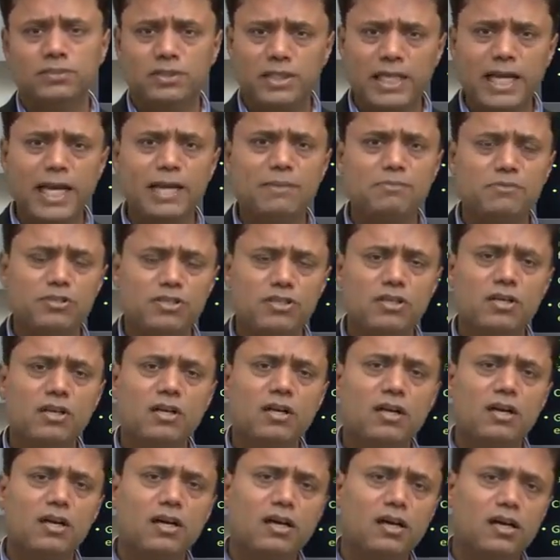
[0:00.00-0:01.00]
times
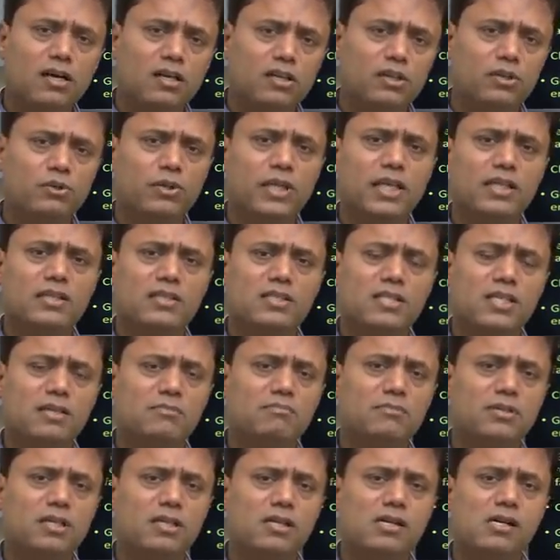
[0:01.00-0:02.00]
during the
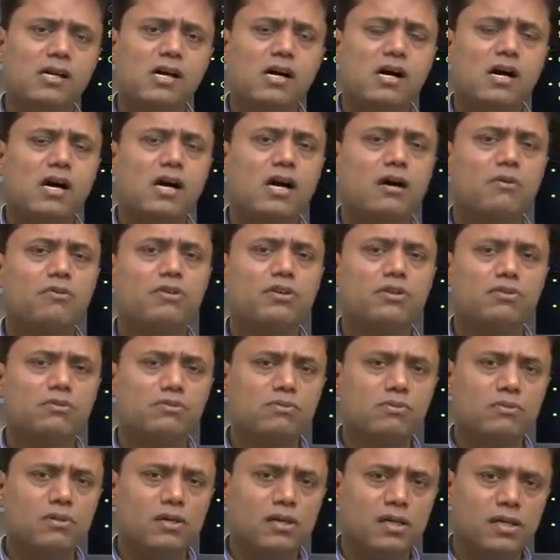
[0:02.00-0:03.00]
summer, how do
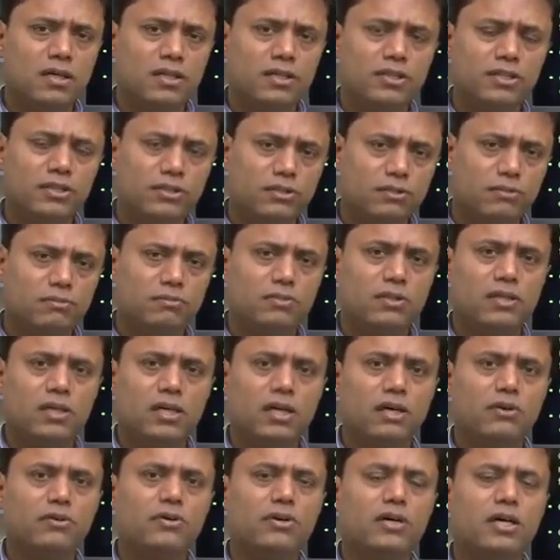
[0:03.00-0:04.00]
you
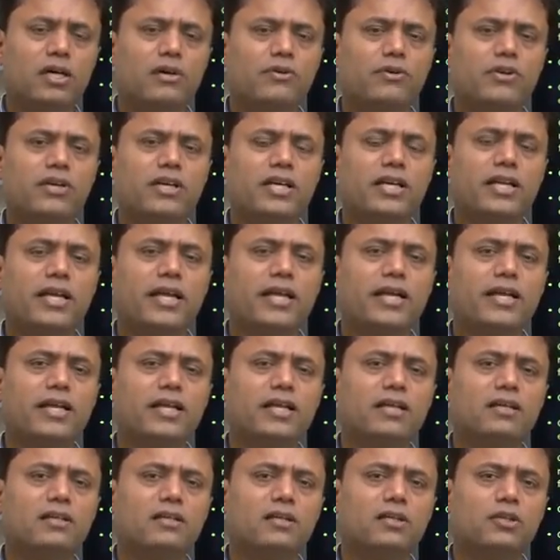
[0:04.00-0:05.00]
how are you
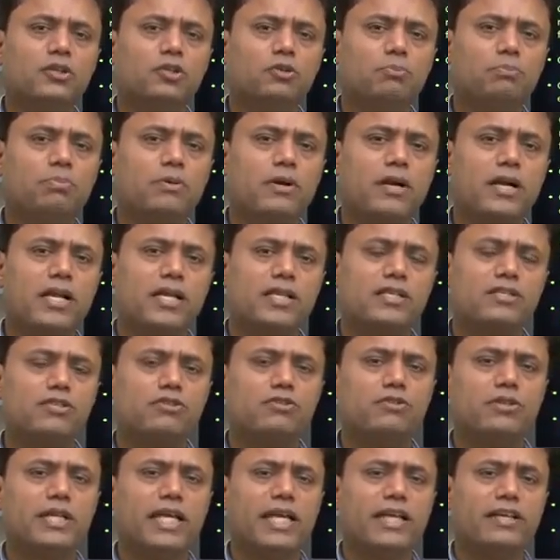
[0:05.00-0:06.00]
creating new products
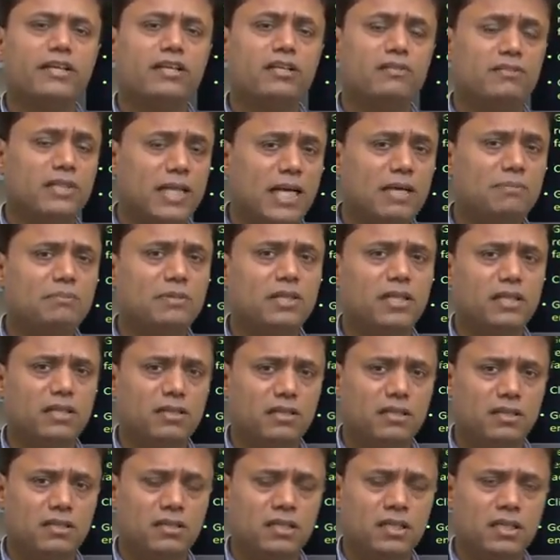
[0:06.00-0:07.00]
to take care of that
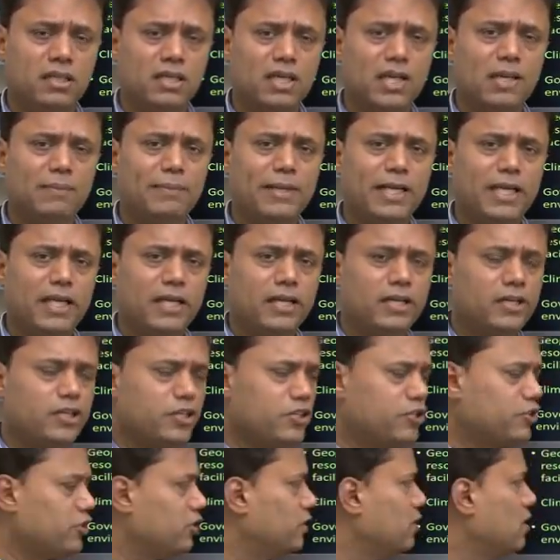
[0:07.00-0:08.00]
particular climatic
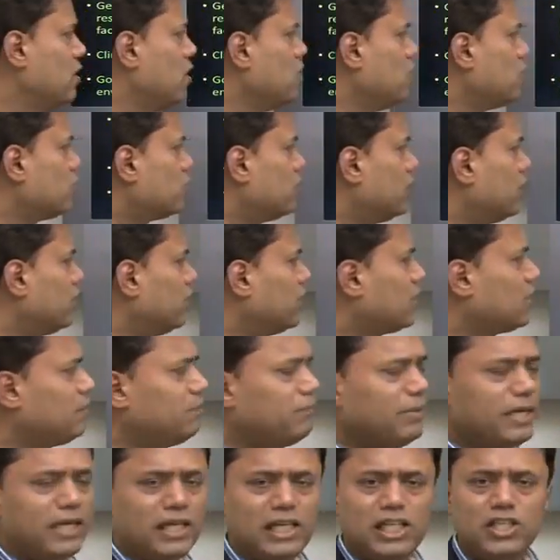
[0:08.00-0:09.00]
condition? So it will
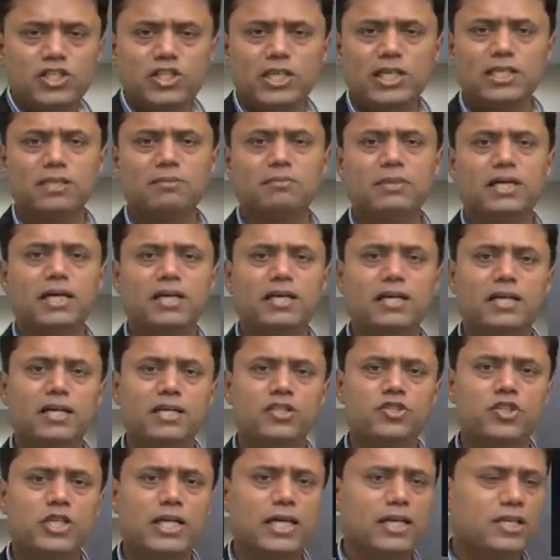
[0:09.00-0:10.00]
completely change the
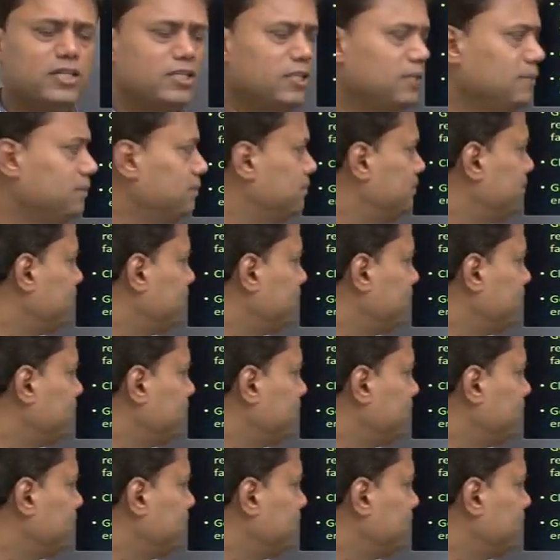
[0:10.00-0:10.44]
marketing strategy.